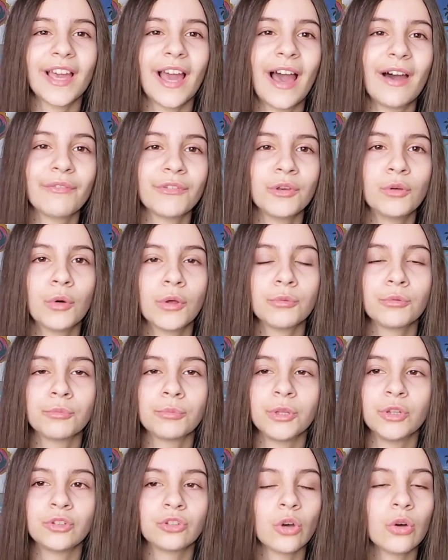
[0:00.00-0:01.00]
Having one would
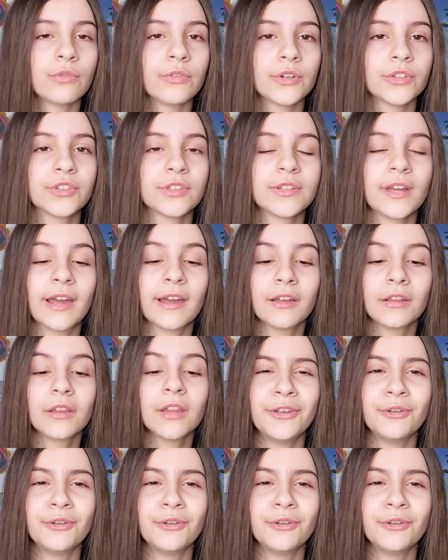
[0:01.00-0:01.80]
be so versatile,